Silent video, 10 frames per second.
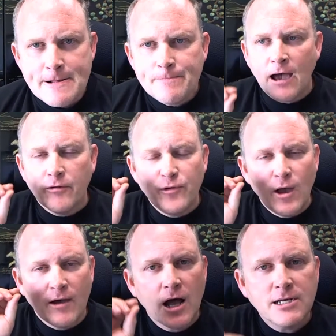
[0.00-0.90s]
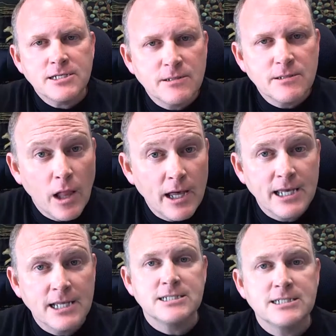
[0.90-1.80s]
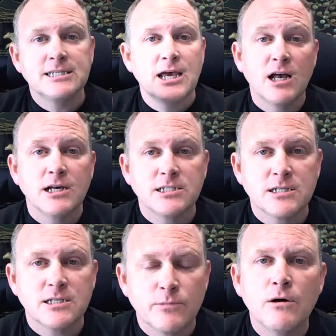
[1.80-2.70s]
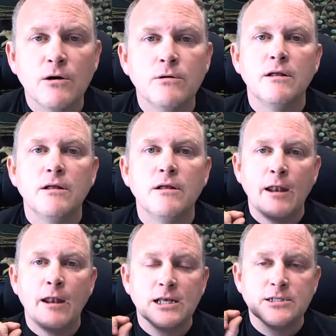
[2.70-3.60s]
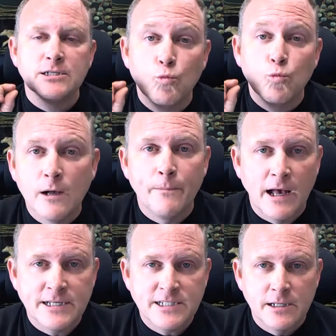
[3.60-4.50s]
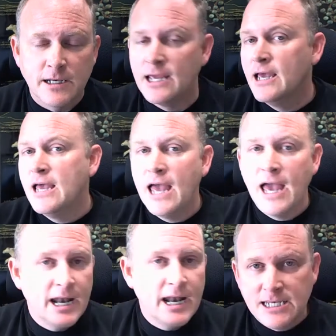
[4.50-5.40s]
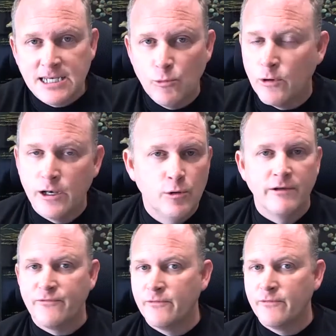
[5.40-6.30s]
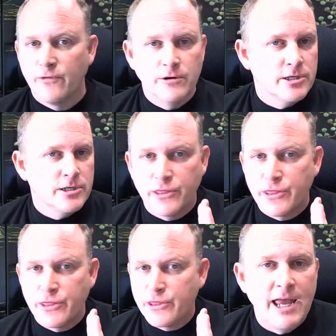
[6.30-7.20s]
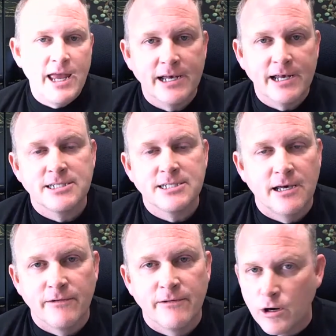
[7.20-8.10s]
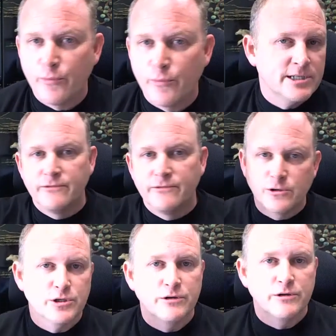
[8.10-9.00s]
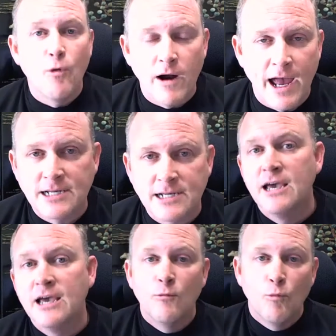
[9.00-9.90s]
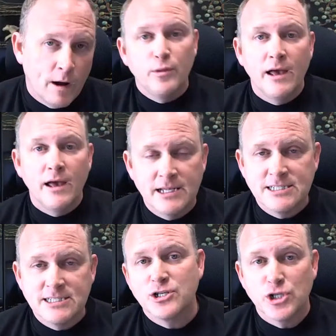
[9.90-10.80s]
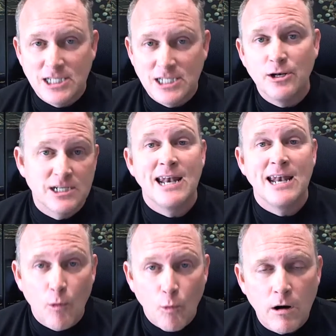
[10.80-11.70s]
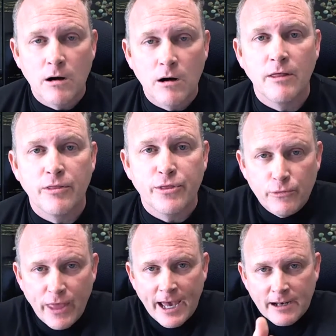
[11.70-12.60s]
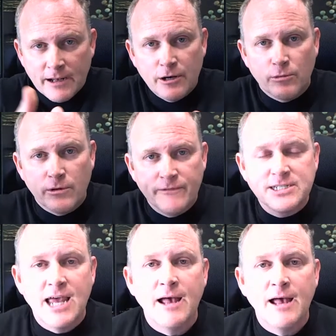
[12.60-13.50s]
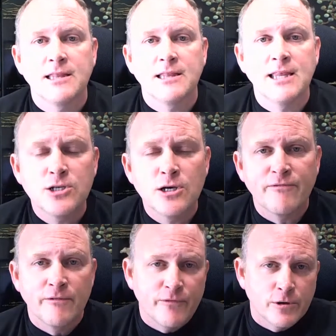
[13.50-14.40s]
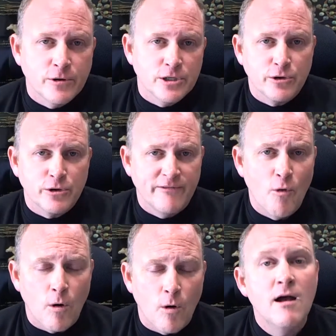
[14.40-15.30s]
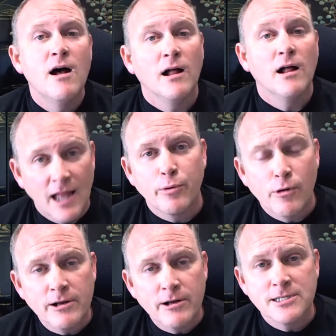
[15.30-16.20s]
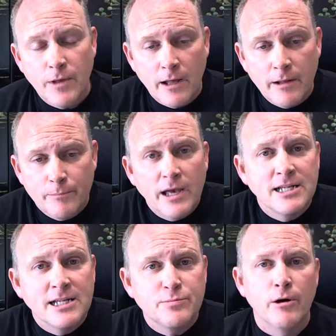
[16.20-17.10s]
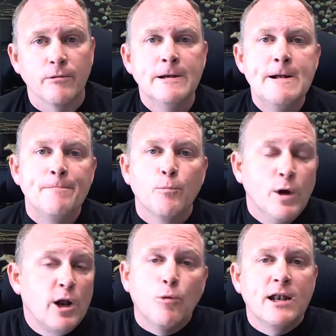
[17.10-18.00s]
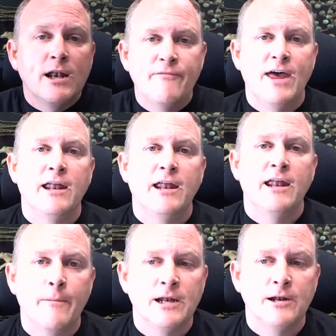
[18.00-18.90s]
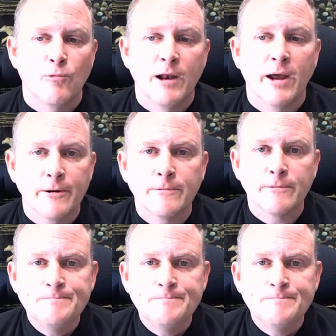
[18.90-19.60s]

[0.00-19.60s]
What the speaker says: Now, if you have custom plugins, let's say, or custom code, that is a real possibility. And ask anyone who went from version 3x of WordPress to version 4x what plugins actually did or did not work through that iterative steps that they took from version 3 to 4. A lot of plugins broke. We don't want to have that happen in Rainmaker.